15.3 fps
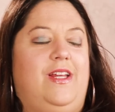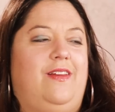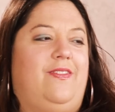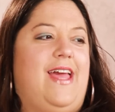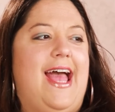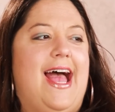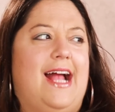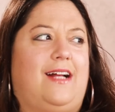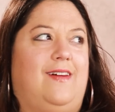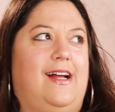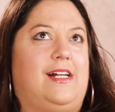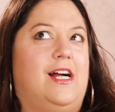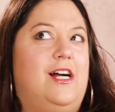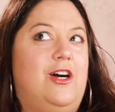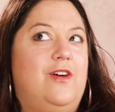they act
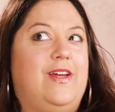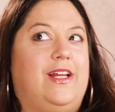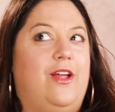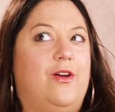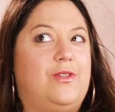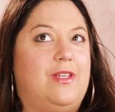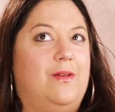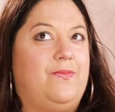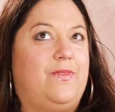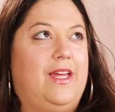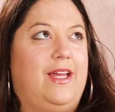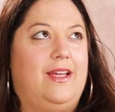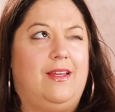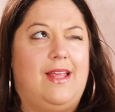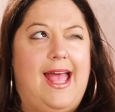like, oh, they know
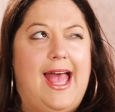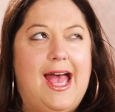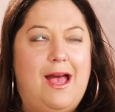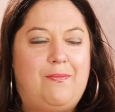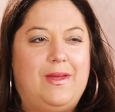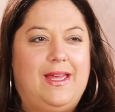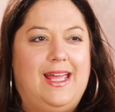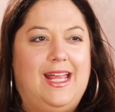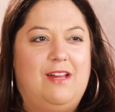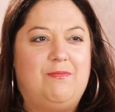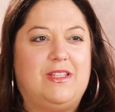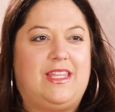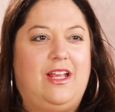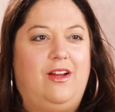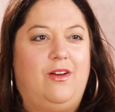something happened,
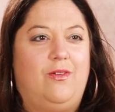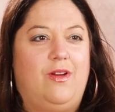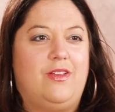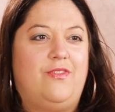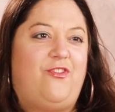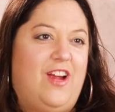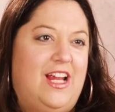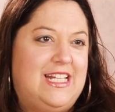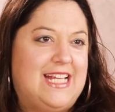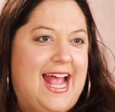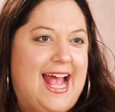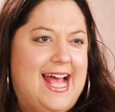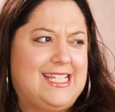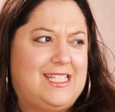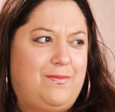but they're afraid to
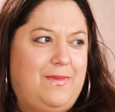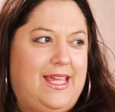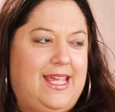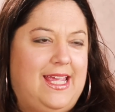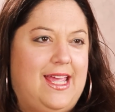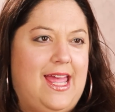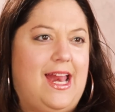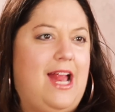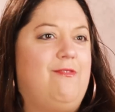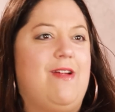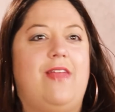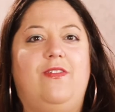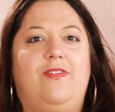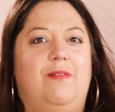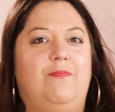ask me. And I'd
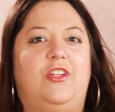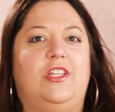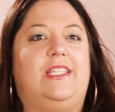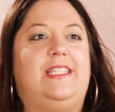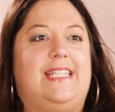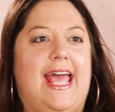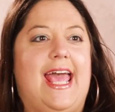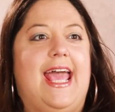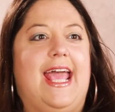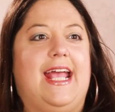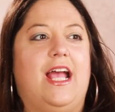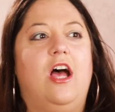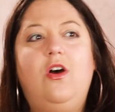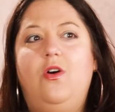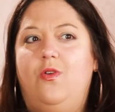rather them just
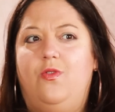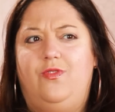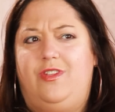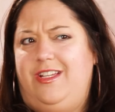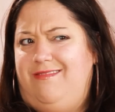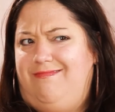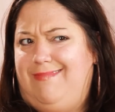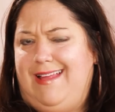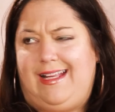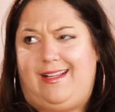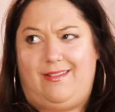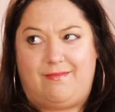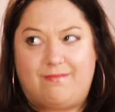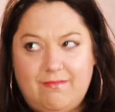say, oh, do you like, do